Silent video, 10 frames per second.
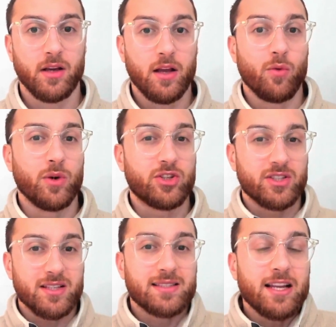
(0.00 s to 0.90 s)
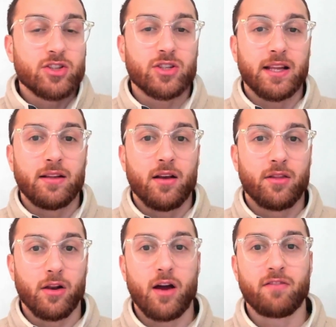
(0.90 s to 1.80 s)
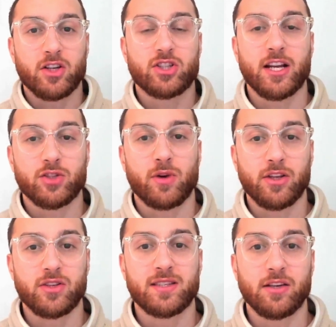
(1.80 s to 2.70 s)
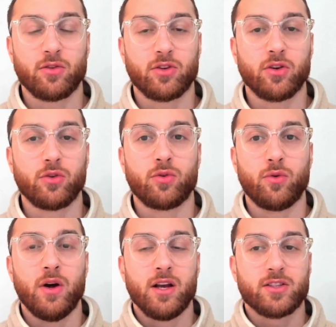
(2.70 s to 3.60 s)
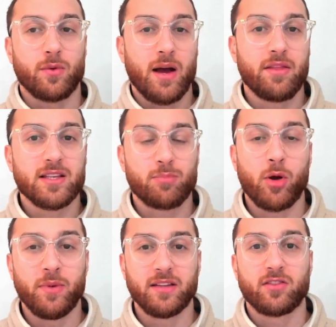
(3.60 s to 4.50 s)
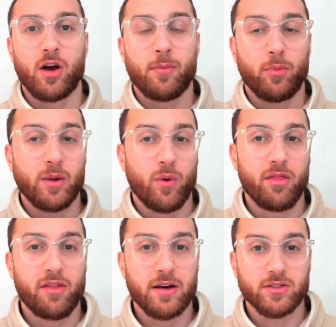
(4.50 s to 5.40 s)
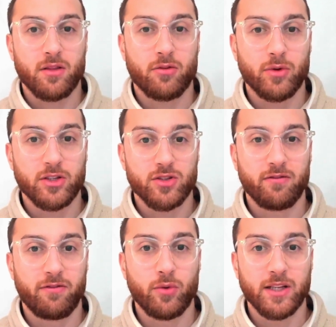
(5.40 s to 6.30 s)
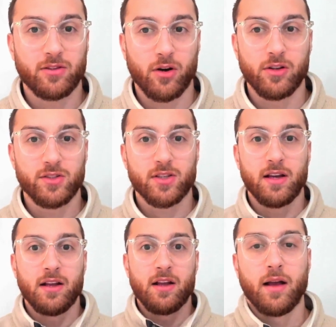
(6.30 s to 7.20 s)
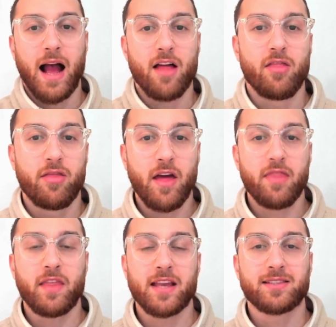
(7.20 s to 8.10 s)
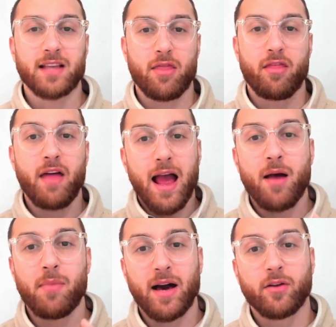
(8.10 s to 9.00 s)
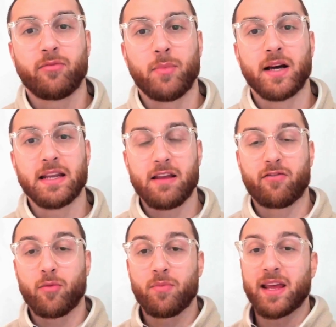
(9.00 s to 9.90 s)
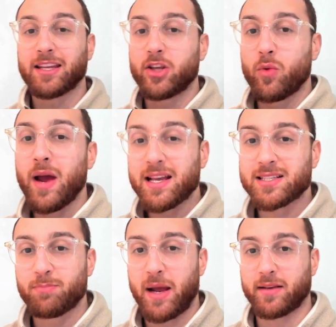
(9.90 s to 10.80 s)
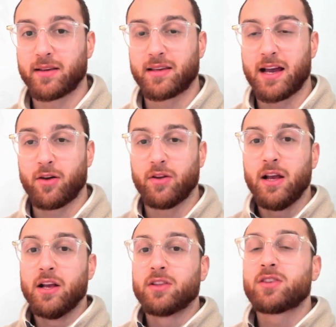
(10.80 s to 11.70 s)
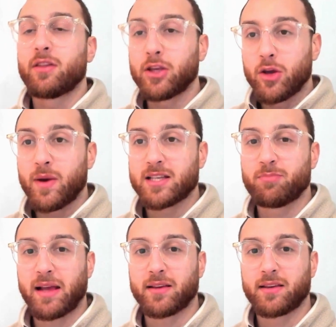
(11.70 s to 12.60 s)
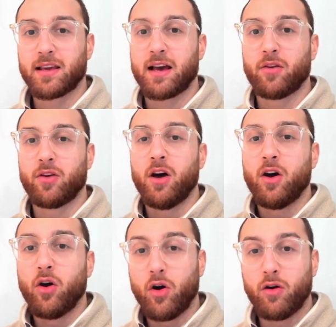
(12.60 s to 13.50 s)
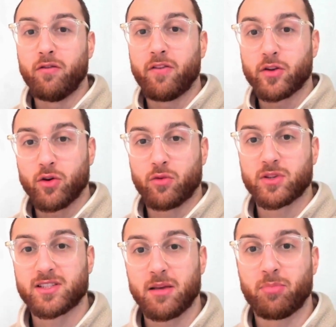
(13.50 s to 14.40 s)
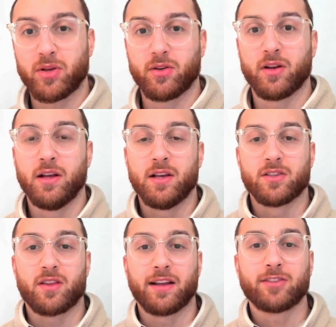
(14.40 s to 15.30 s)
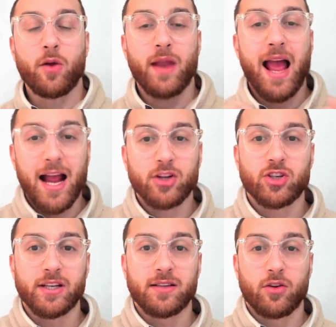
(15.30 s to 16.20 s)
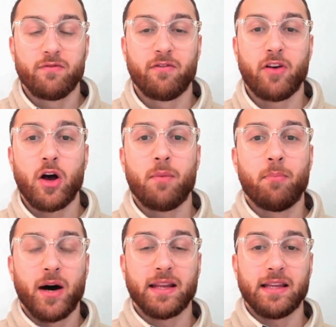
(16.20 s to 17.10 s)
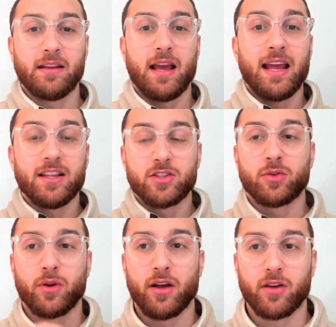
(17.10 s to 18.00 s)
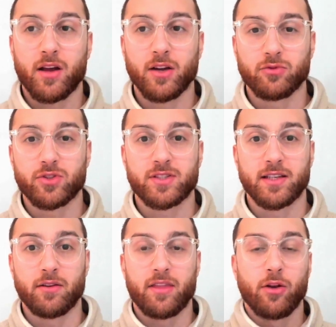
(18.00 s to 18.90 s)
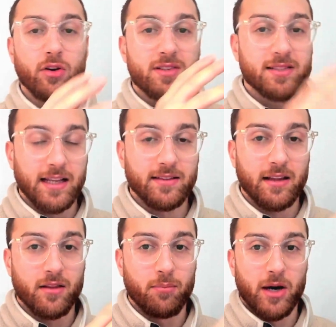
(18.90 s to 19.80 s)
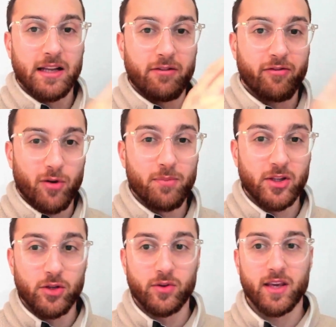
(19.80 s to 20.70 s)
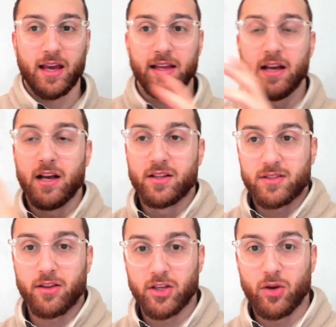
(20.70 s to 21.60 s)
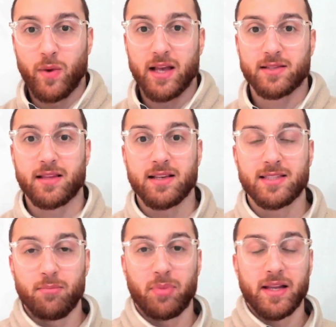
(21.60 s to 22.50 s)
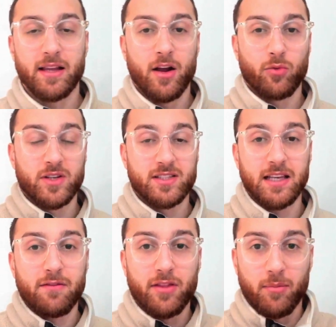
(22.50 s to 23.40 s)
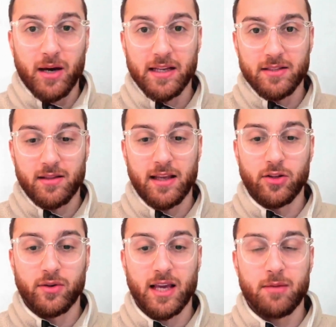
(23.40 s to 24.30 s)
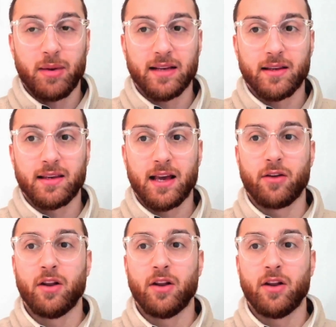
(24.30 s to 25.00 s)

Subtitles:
which is essentially the live exchange rate you see on Google. So at this moment in time, it will be $1,340. And then they send that amount of money from their US bank account to the US bank account of your recipient. So they don't actually convert money into another currency. They're not sending the money from the UK to the US. They're simply receiving the money into their UK bank account